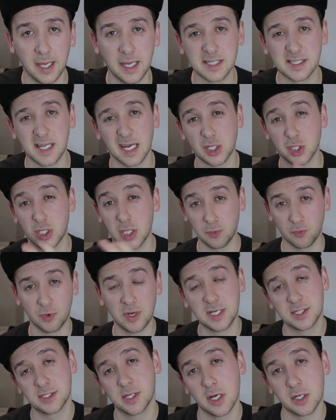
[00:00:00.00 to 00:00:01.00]
is actually
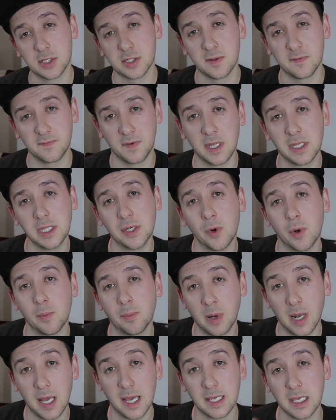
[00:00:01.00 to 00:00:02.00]
research the venue I'm
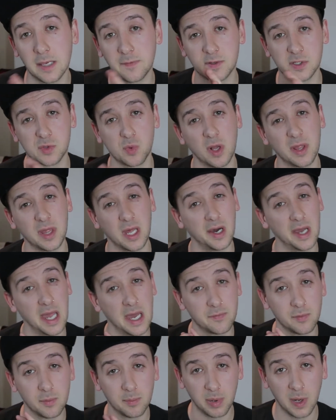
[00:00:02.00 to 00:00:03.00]
playing if it's one that I
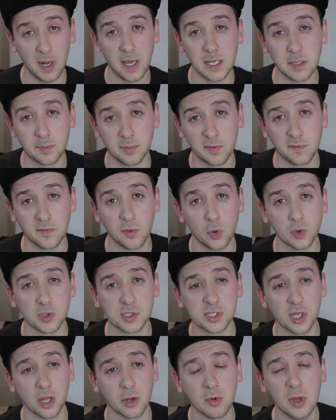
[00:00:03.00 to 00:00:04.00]
haven't played before.
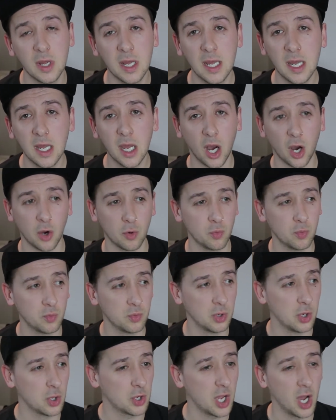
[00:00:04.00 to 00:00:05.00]
So I'll
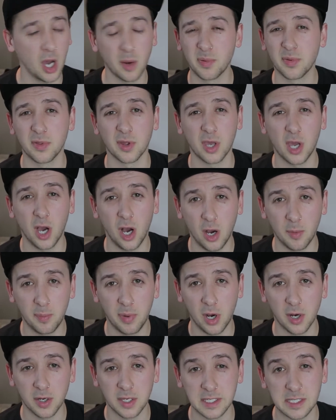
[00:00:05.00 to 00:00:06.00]
look up the car
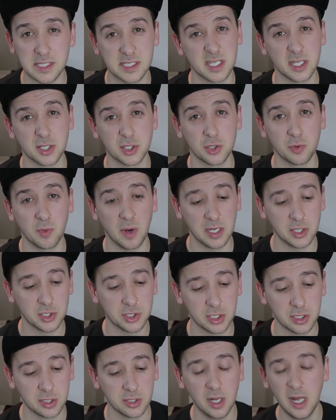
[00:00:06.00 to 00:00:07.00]
parking
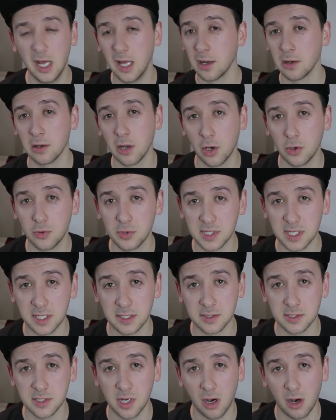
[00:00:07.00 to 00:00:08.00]
situation,
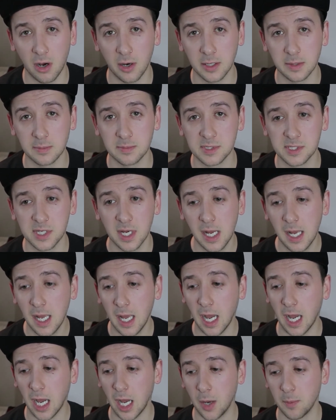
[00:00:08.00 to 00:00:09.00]
load-in times,
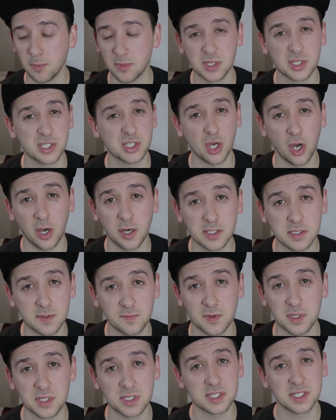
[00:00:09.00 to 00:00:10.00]
the size
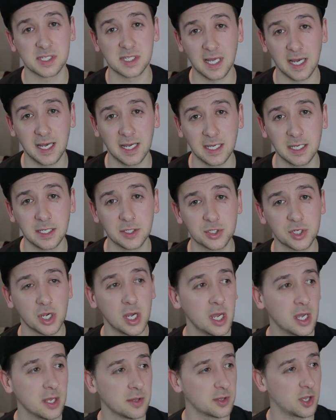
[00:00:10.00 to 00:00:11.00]
of the stage,
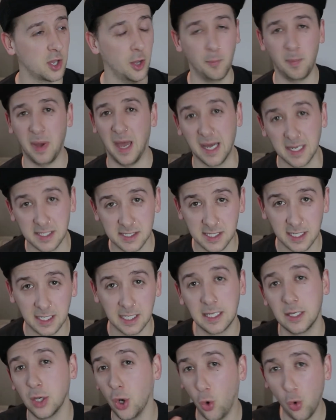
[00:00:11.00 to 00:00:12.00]

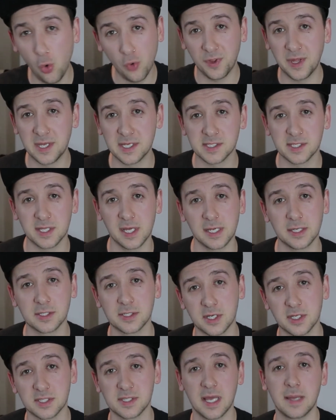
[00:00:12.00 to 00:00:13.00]
capacity, all these things,
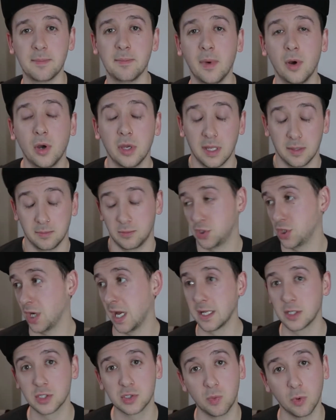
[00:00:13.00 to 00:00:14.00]
because they might
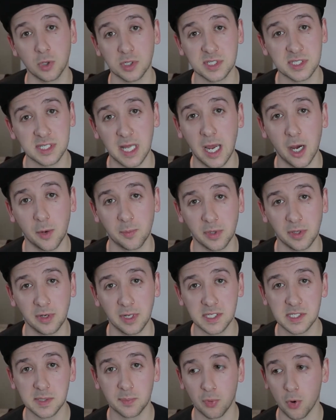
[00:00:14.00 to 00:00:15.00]
change what setup you
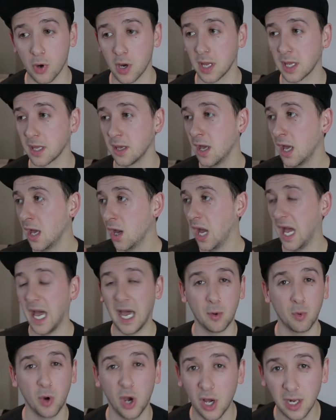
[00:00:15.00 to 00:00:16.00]
need to bring,
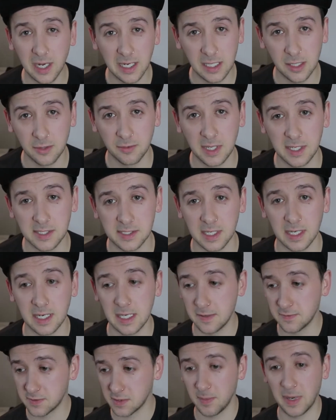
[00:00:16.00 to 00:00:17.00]
how early you need to
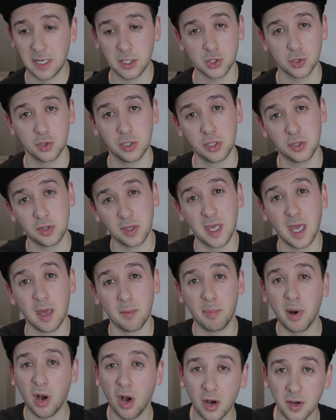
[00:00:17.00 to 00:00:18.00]
leave to make sure you can get
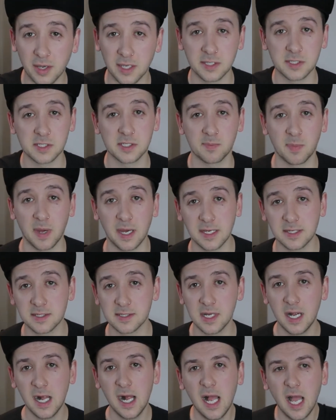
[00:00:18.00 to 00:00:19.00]
a parking space.
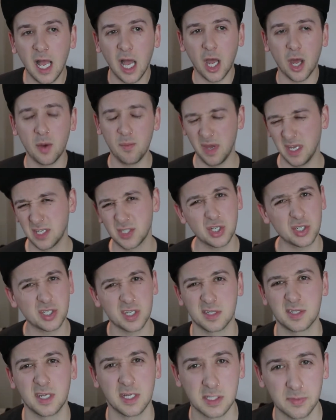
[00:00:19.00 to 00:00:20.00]
It's just a
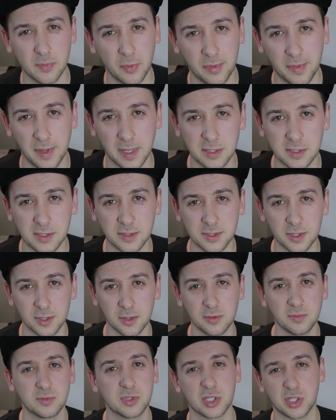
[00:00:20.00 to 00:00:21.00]
sensible thing to
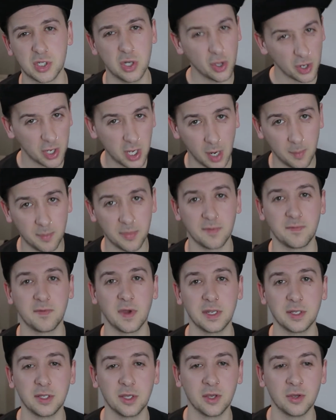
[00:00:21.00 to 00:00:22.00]
do. Just look up the
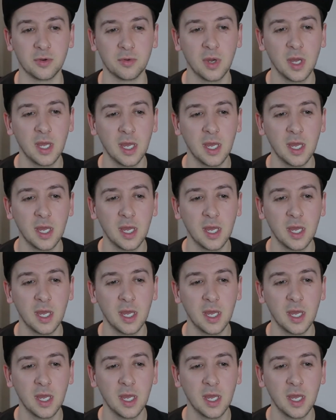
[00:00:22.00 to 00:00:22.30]
venue,